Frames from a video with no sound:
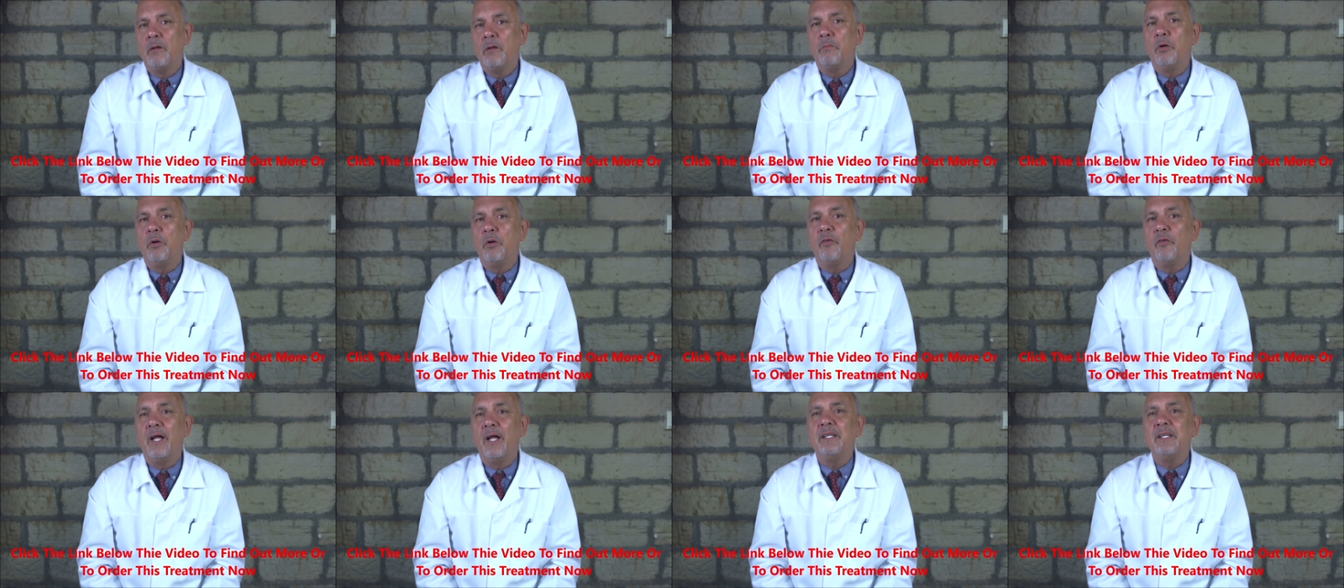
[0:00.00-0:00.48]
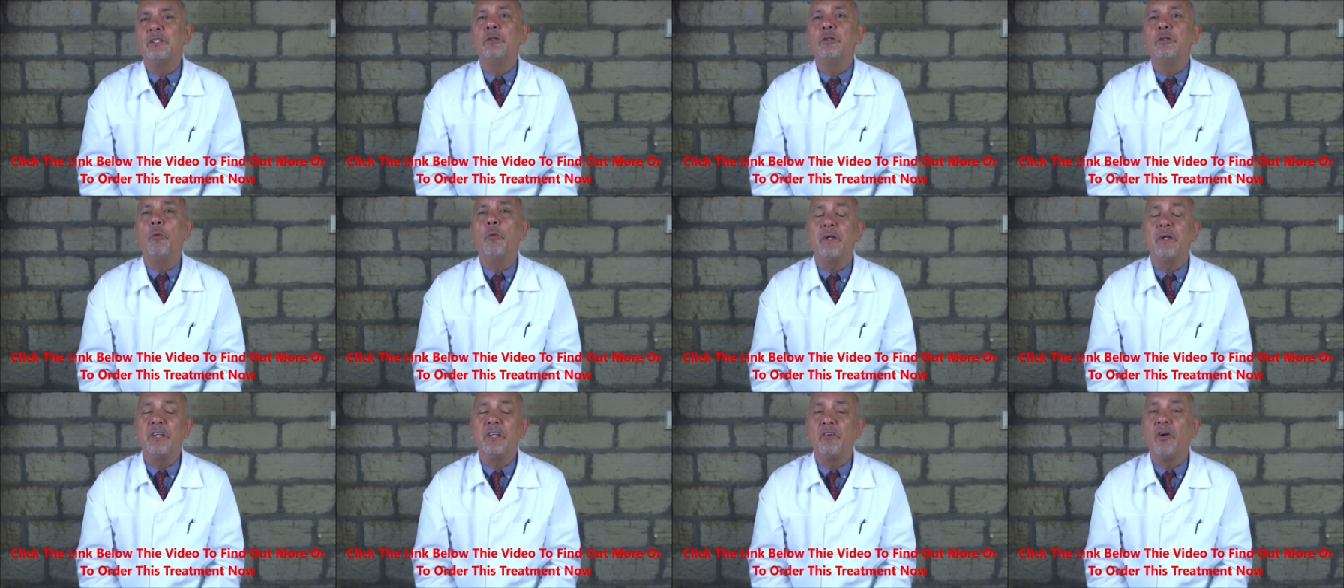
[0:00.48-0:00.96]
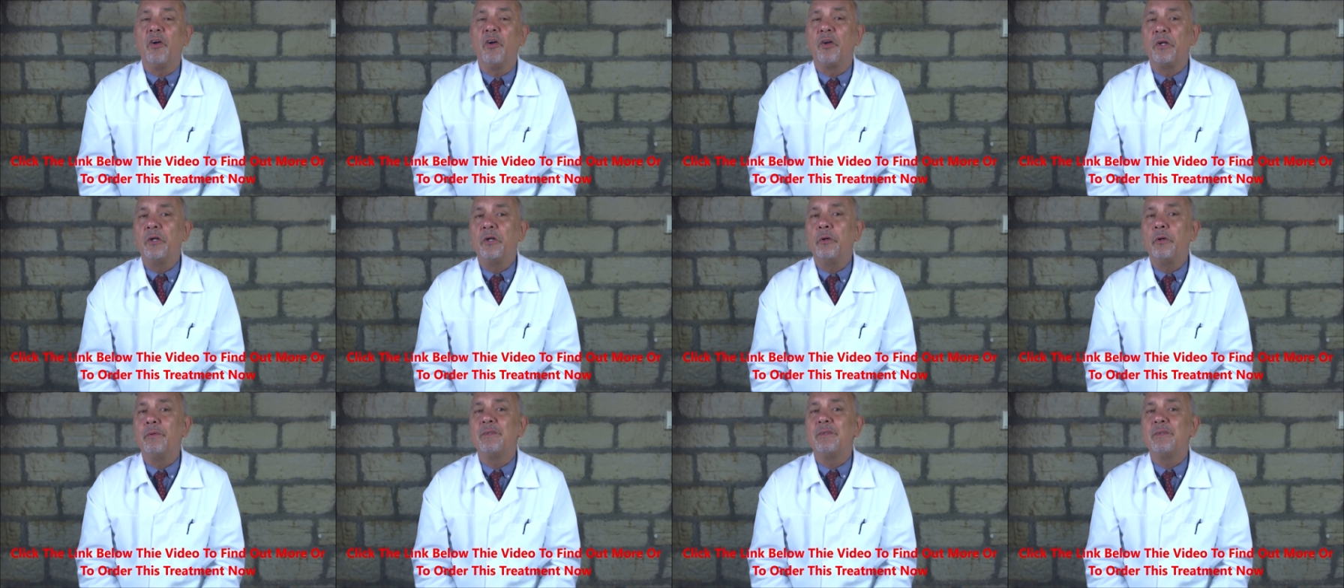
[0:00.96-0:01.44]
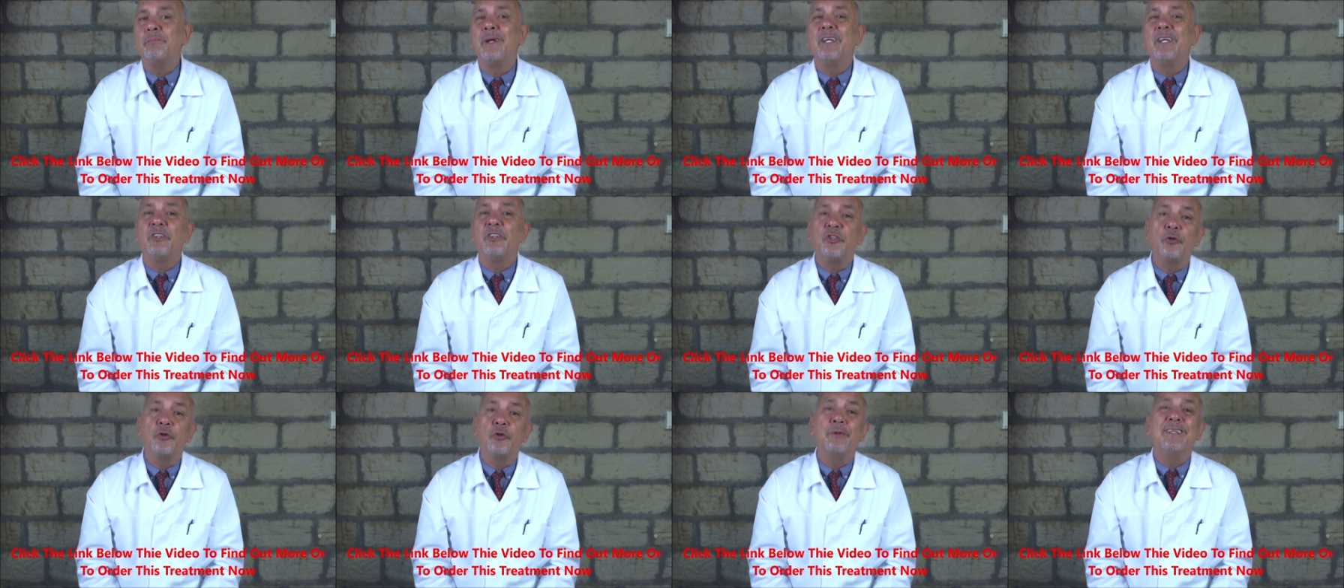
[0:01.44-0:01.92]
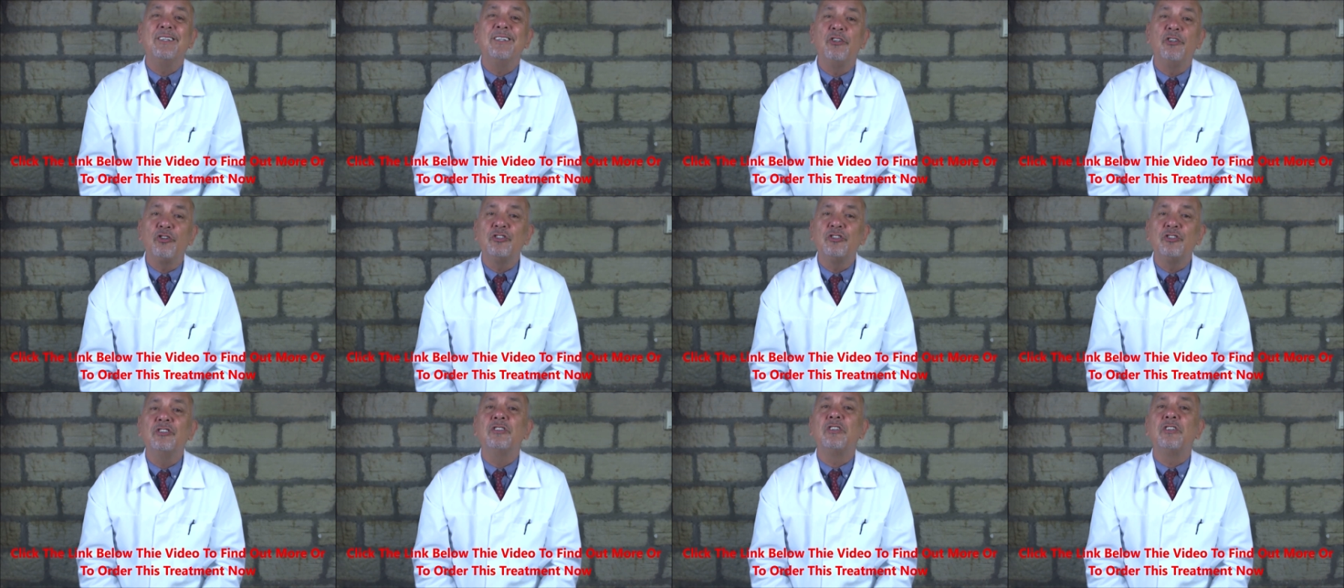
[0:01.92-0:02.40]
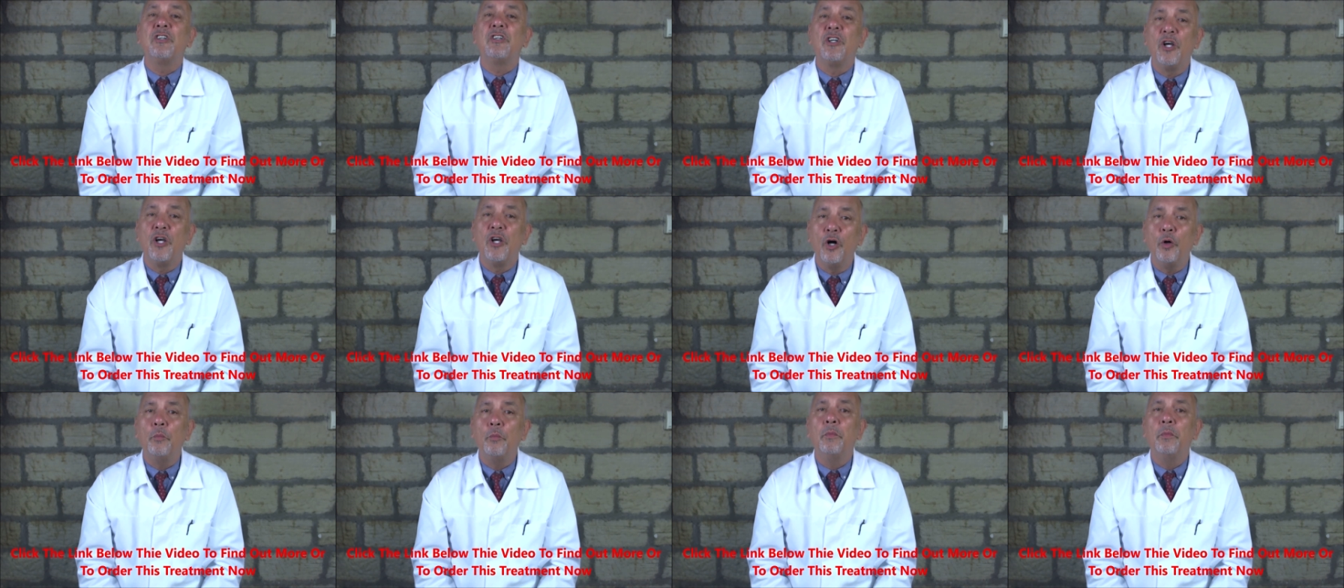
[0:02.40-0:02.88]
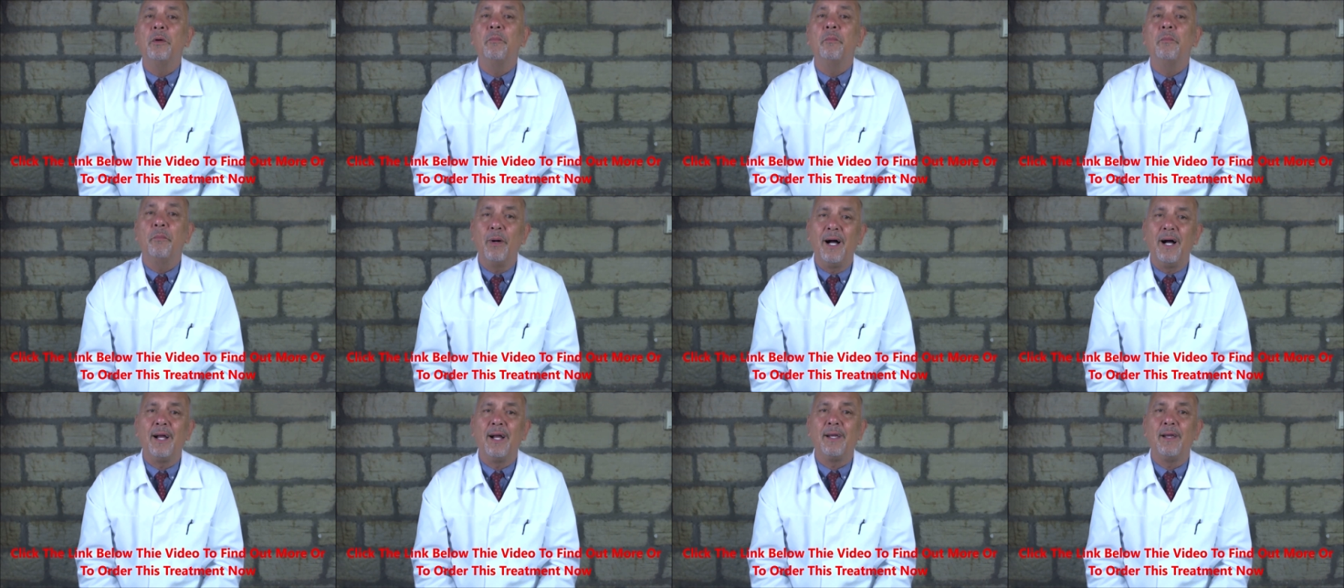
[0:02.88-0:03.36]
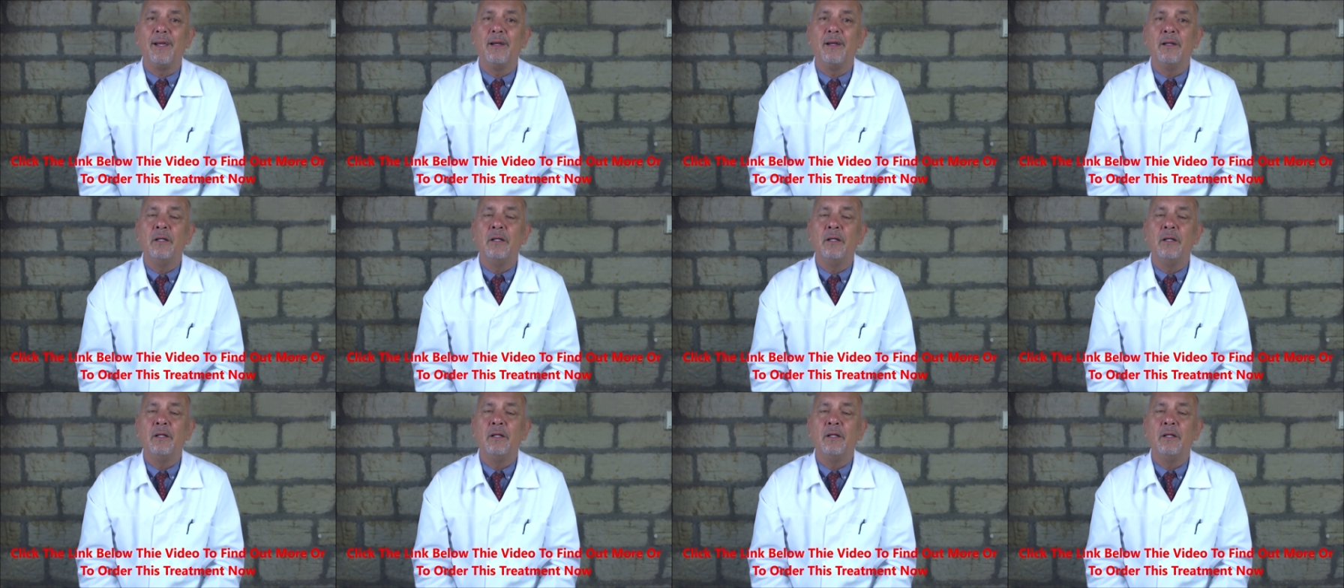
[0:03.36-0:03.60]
But then what you've got to do is make sure it doesn't come back.